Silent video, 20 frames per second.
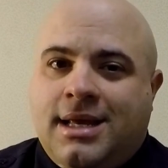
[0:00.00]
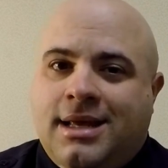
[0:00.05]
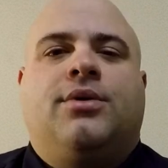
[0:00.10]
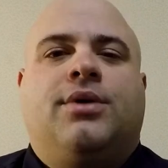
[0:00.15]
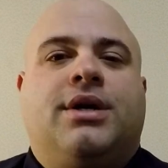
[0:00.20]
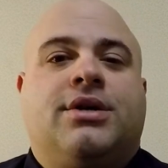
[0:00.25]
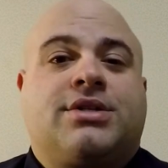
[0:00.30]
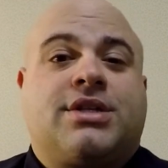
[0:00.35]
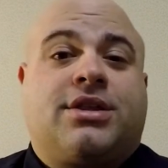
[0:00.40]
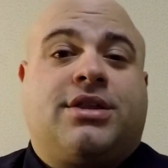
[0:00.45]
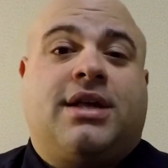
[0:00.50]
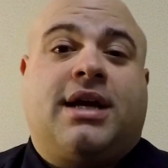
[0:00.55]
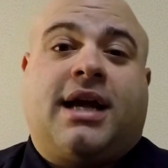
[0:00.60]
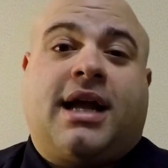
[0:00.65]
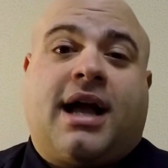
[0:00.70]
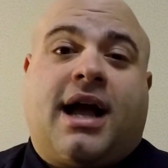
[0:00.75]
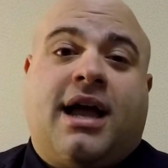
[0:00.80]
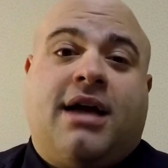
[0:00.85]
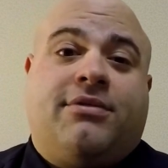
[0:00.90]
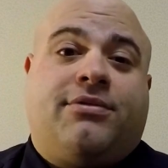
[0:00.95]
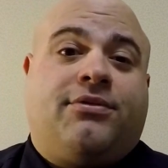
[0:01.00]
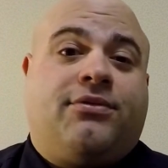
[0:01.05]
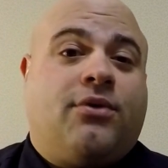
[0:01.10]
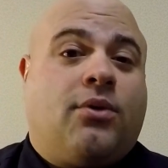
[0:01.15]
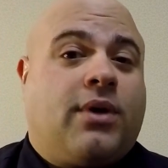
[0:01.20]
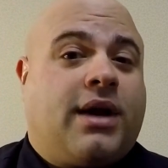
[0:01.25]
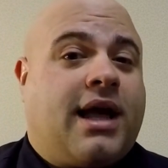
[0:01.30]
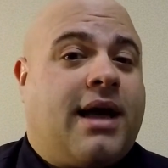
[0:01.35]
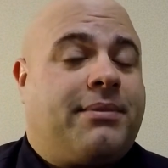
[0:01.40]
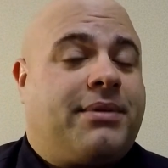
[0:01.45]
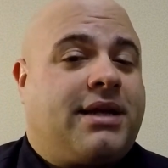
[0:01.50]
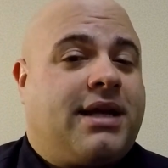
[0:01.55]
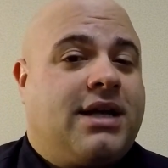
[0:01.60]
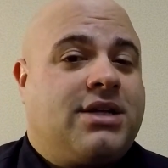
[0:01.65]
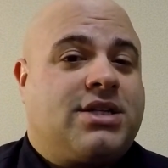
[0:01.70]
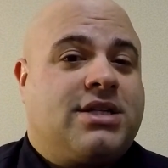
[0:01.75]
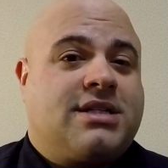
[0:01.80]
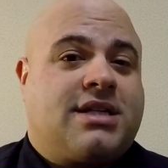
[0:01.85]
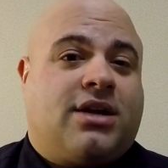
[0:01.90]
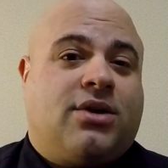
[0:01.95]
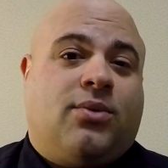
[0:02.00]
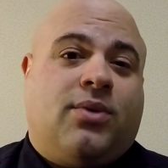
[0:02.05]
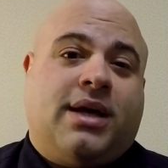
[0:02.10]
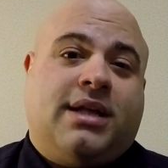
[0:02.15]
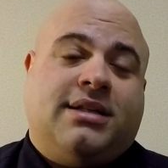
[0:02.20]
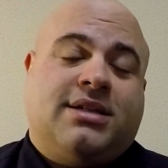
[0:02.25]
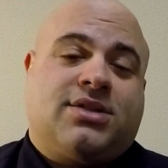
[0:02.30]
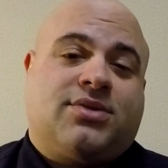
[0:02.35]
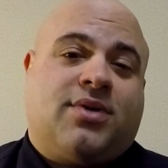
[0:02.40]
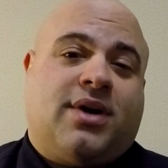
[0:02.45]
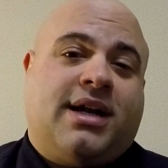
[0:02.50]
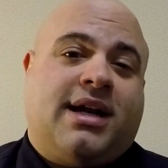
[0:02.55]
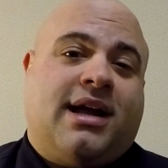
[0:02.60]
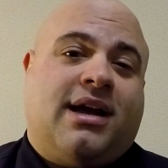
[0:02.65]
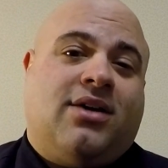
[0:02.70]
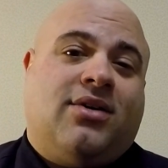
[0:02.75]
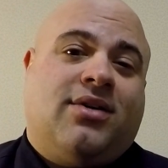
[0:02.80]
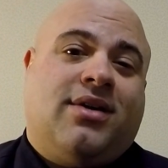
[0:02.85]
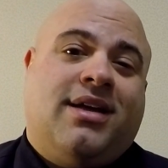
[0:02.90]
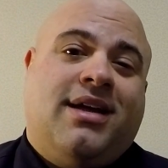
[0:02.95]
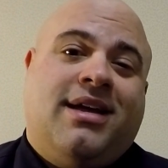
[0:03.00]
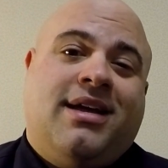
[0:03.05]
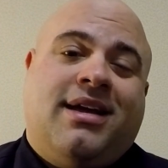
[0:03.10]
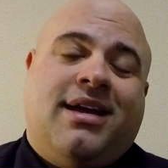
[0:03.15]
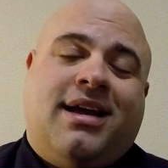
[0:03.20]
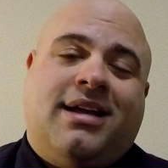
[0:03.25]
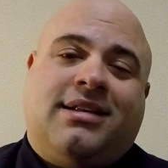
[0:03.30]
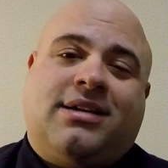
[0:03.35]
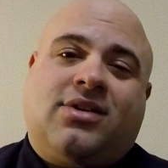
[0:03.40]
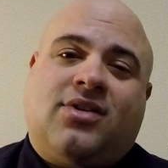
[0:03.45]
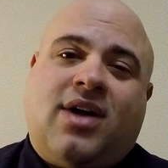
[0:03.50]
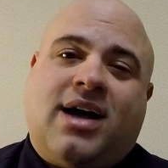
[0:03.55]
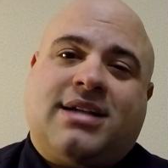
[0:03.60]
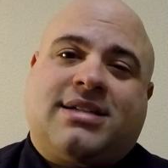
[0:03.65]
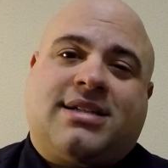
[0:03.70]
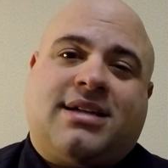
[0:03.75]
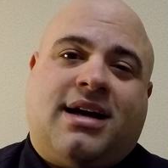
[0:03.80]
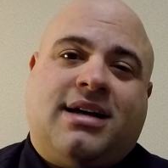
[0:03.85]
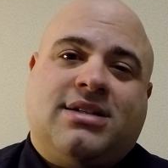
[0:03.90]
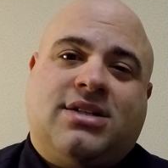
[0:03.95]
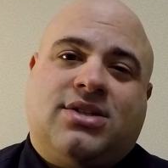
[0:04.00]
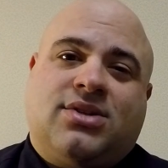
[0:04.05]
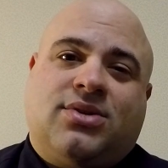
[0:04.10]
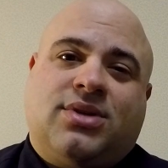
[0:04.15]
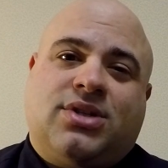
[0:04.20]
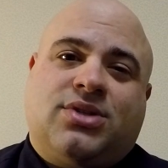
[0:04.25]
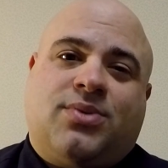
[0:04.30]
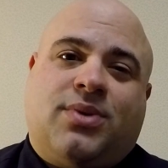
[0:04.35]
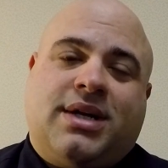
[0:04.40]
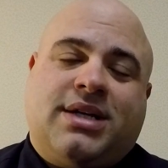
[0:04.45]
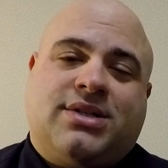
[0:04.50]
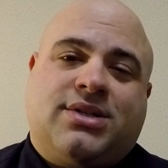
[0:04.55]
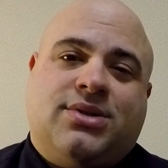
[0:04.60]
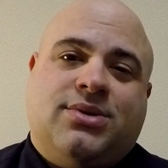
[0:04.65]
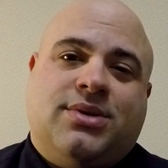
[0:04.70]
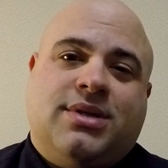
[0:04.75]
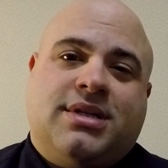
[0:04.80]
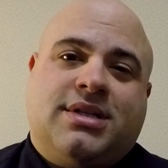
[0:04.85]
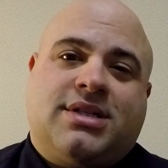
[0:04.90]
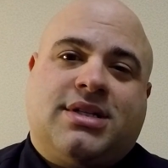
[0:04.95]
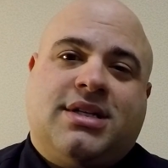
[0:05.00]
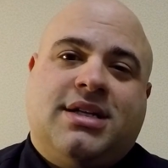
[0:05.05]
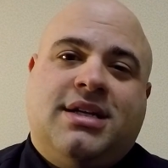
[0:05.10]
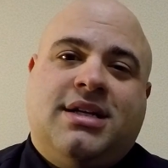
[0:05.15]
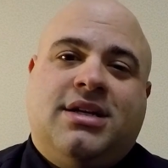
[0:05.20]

Well, here's the thing. I have 40 applications on a wait list right now, and the class size is only 20 students.